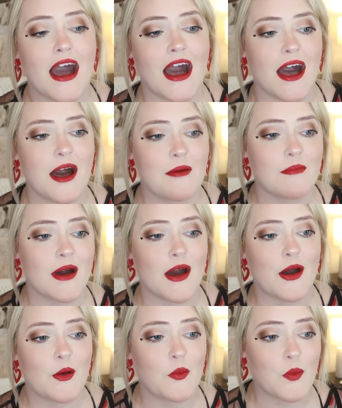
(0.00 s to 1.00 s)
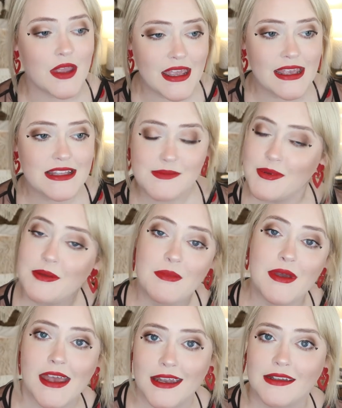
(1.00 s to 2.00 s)
it's
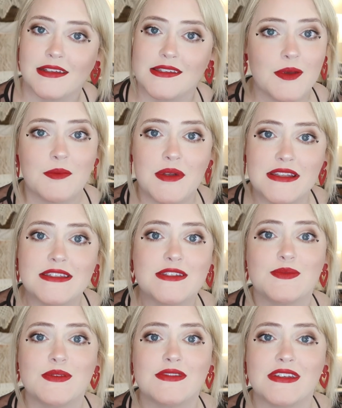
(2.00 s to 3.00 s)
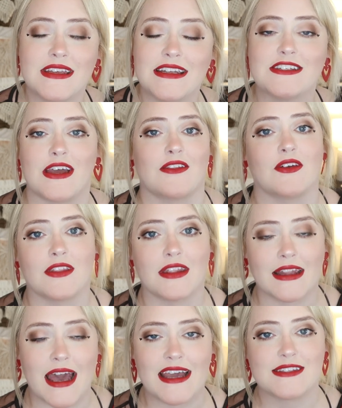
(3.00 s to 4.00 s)
been a bit since we've seen each other. The
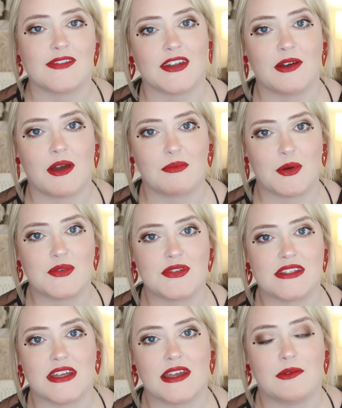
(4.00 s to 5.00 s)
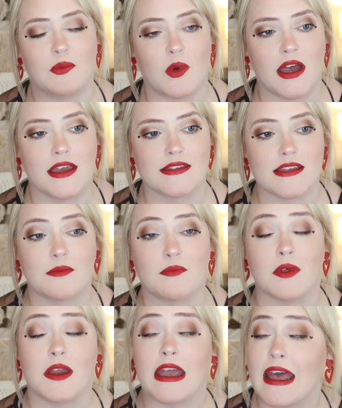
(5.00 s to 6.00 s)
last video I posted was like
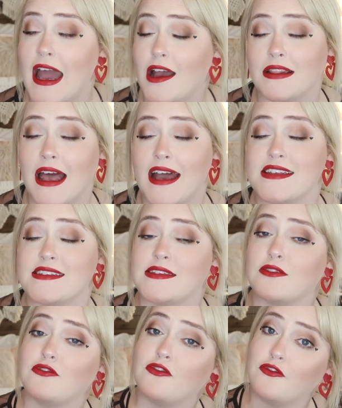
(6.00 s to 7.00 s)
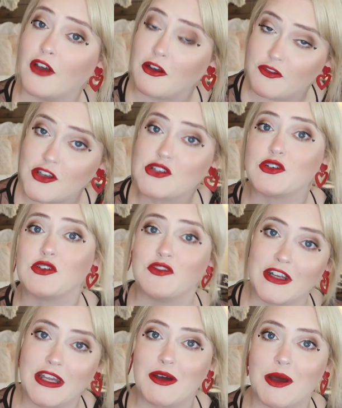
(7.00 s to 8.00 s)
my last official
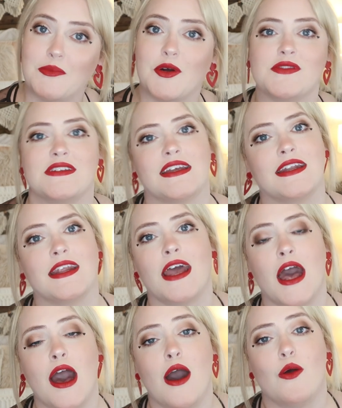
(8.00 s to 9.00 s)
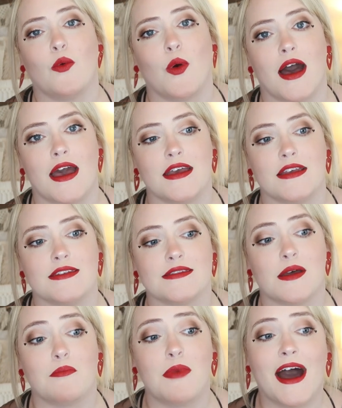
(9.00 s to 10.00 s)
video I posted was
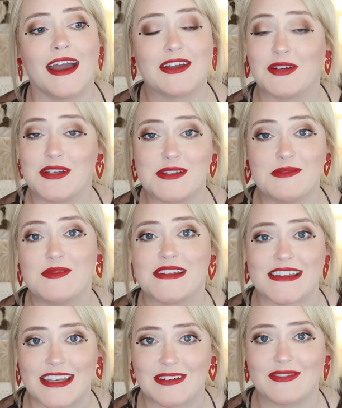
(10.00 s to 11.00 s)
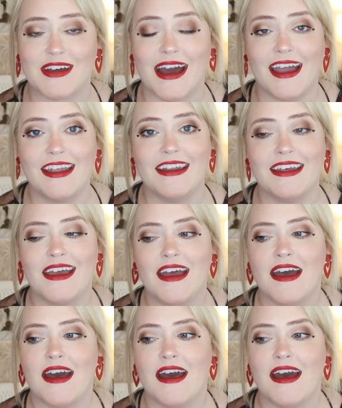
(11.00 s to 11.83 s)
my Christmas gift guide.